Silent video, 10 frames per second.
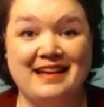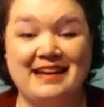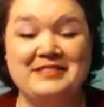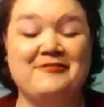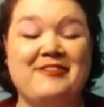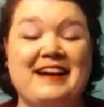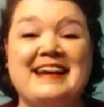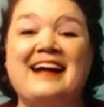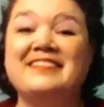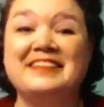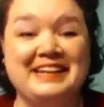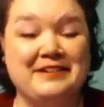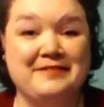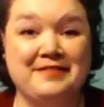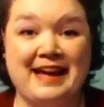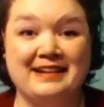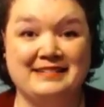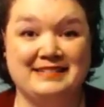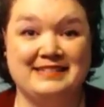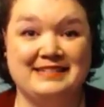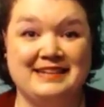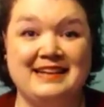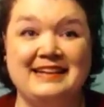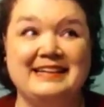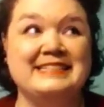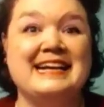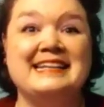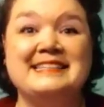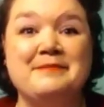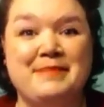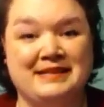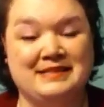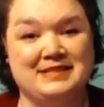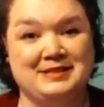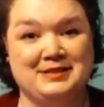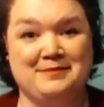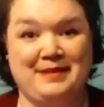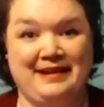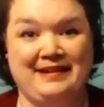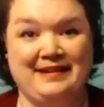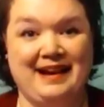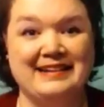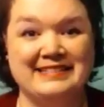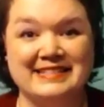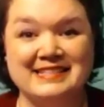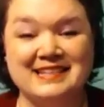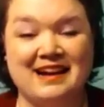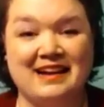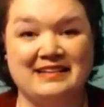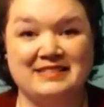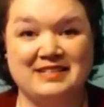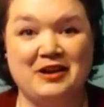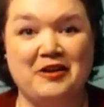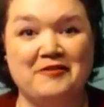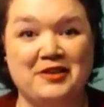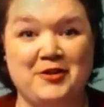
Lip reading: and the finality of that is as immense to me as the size of the